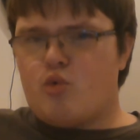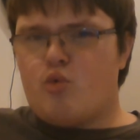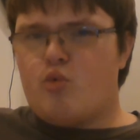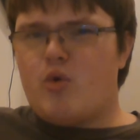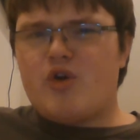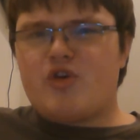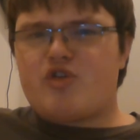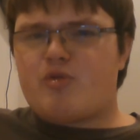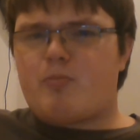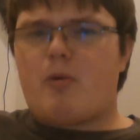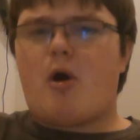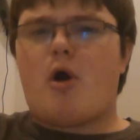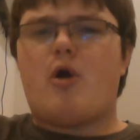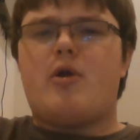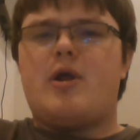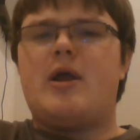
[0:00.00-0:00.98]
which
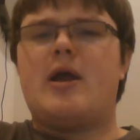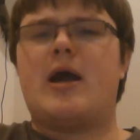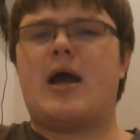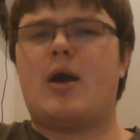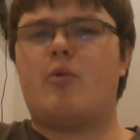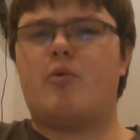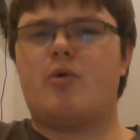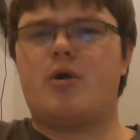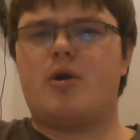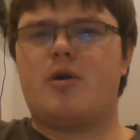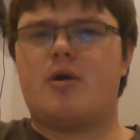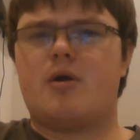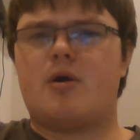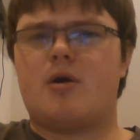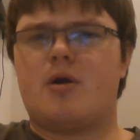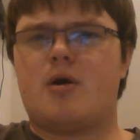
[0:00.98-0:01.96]
party I would
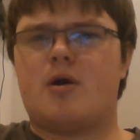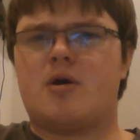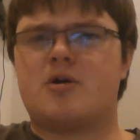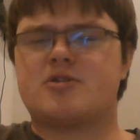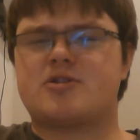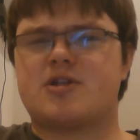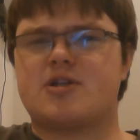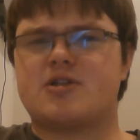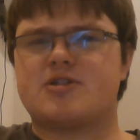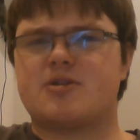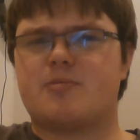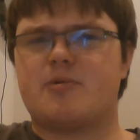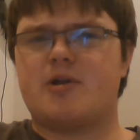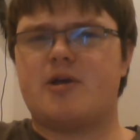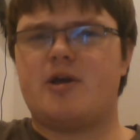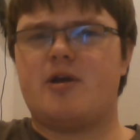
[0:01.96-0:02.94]

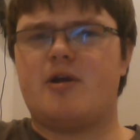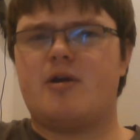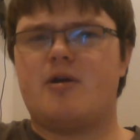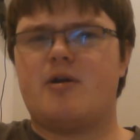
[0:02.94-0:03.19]
ostensibly